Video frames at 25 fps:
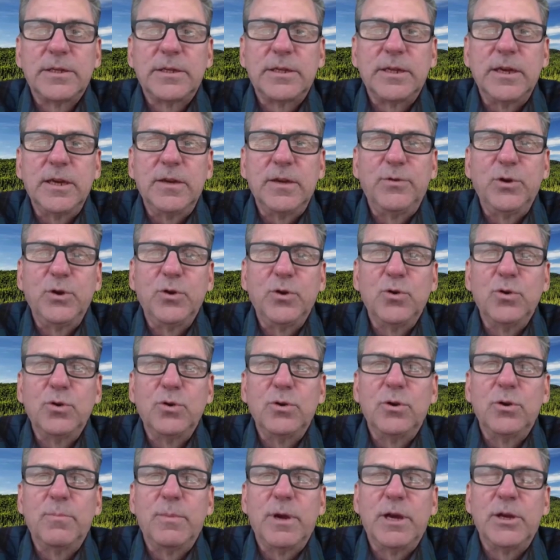Steve,
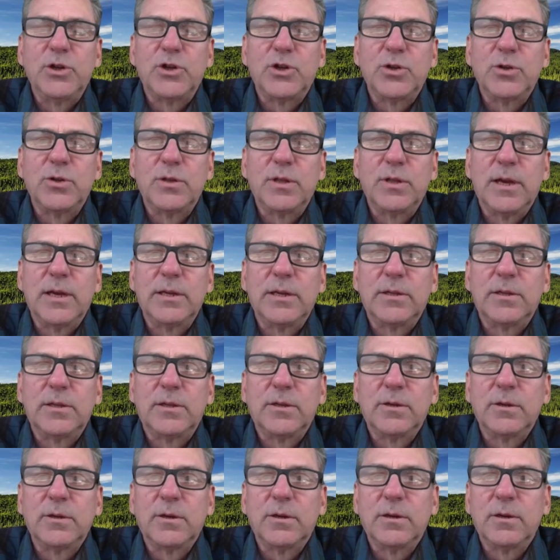you mentioned
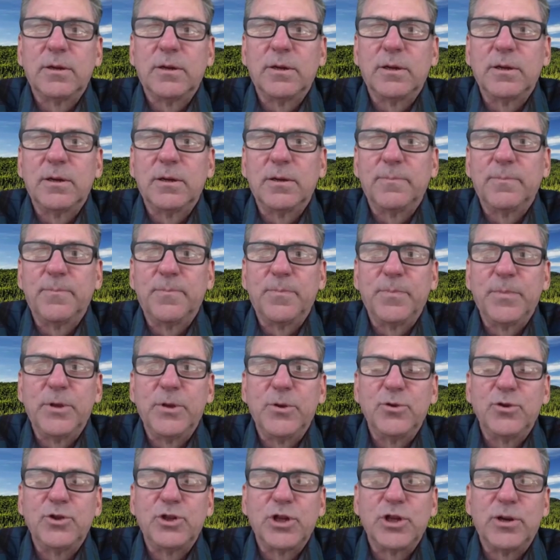that
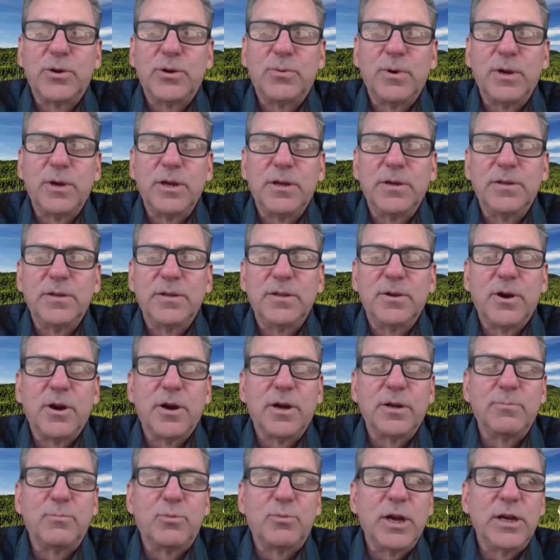you generated the
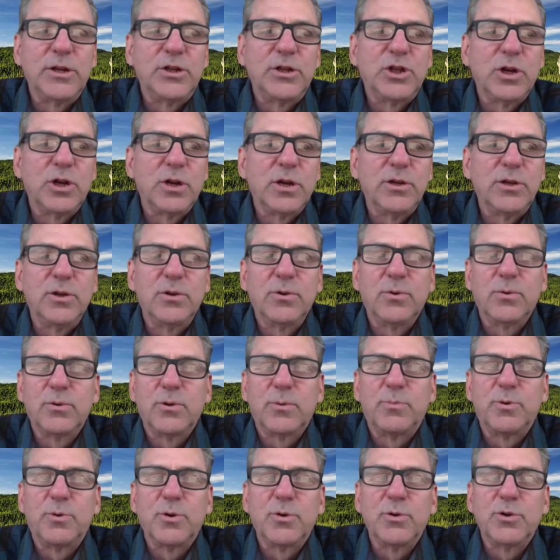hot Breccia,
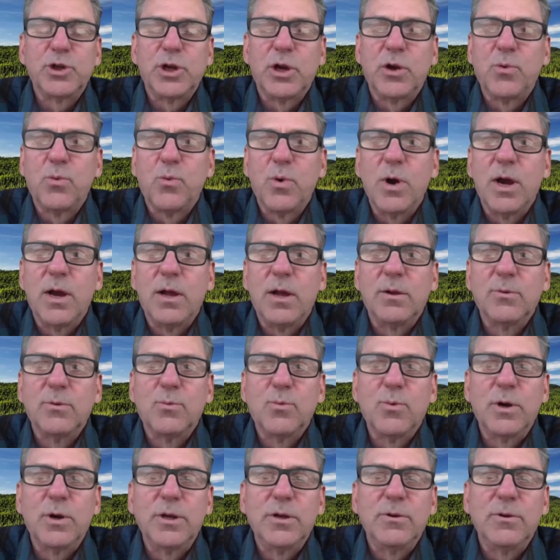the project
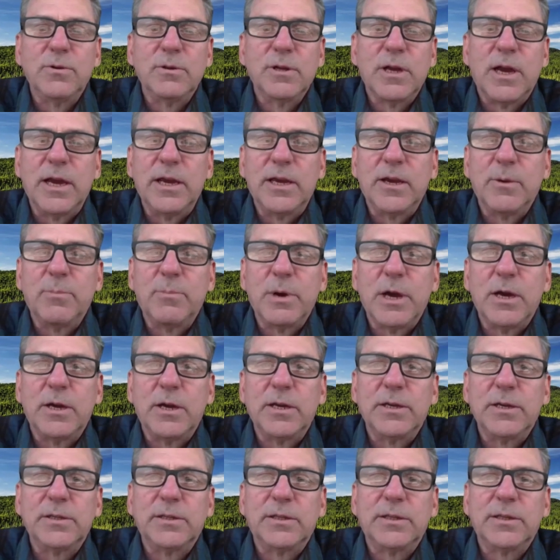well. What do you like
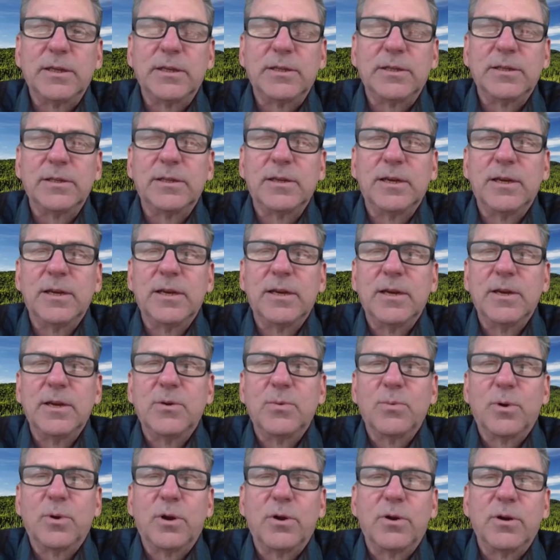about it, and
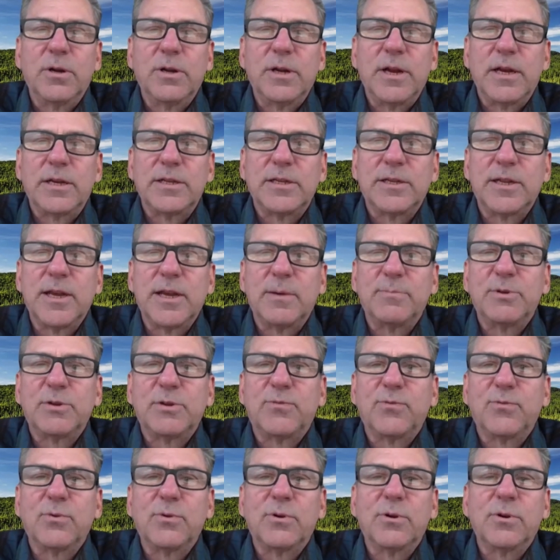what are the next steps
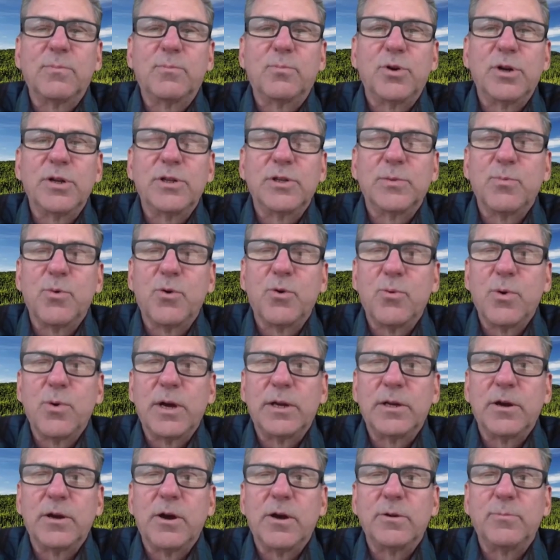for
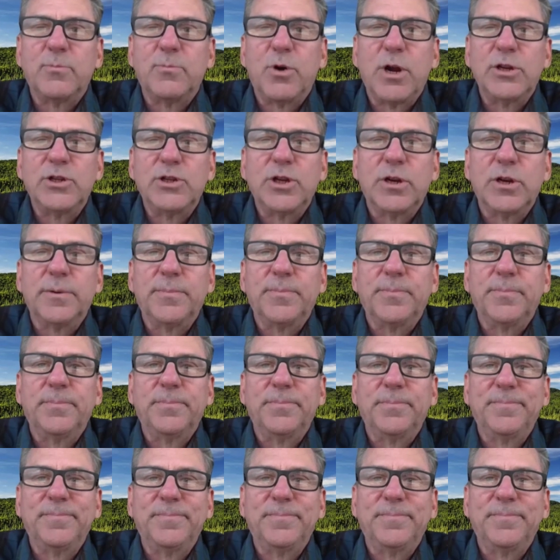Prismo at hot Breccia?